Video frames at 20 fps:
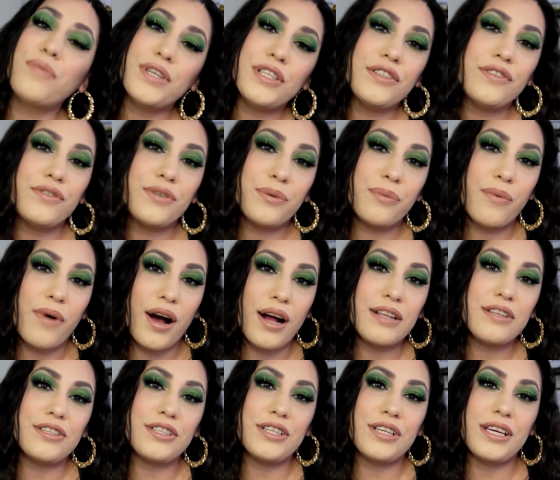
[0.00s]
much for
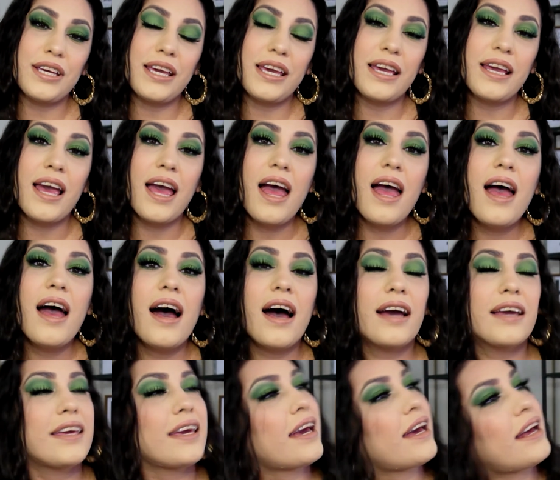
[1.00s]
watching.
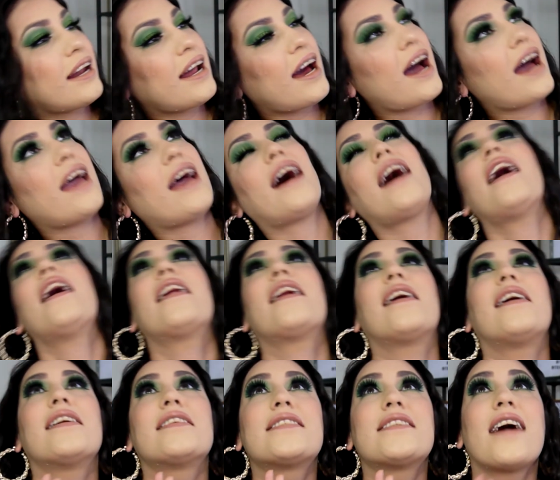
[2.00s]
Again, I
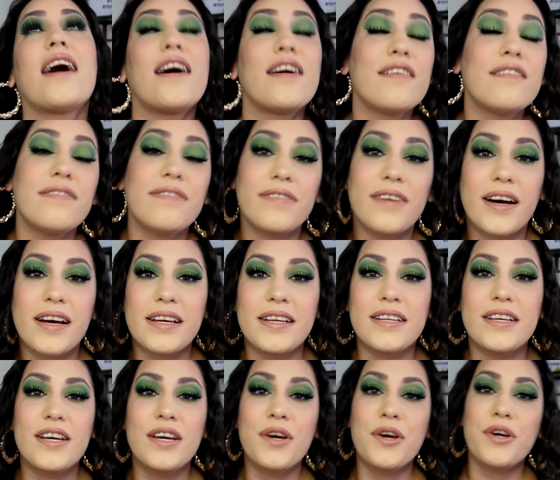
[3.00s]
had a ton of
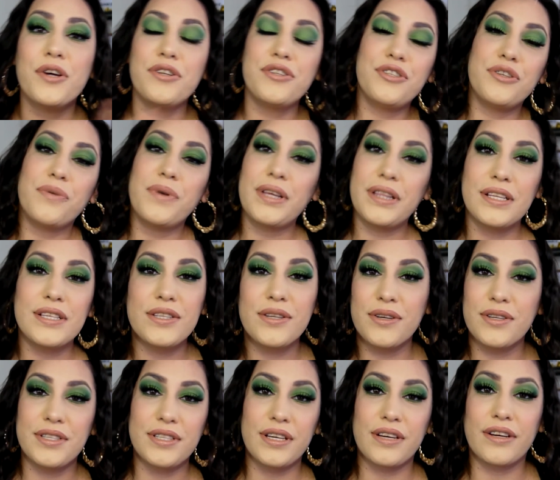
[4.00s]
fun doing this
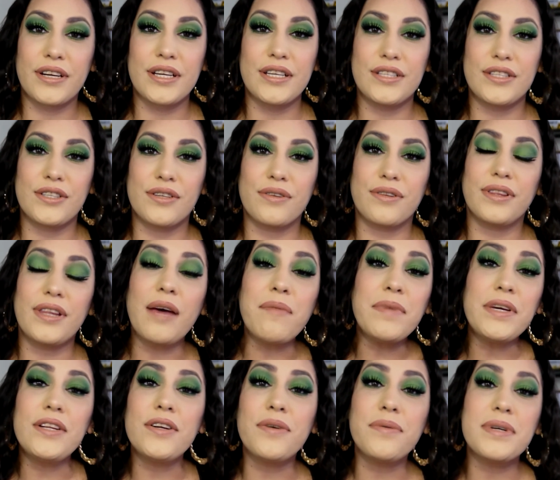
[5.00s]
whole series. So let
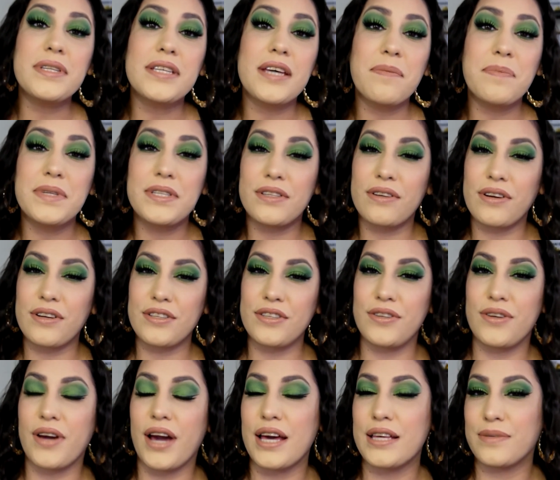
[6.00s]
me know what type of
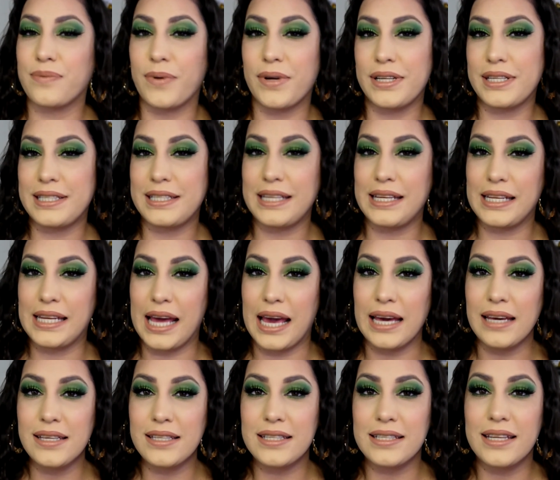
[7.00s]
series you guys want to see
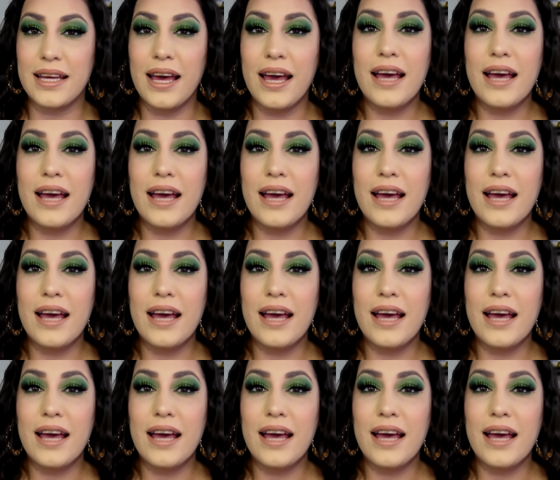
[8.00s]
next.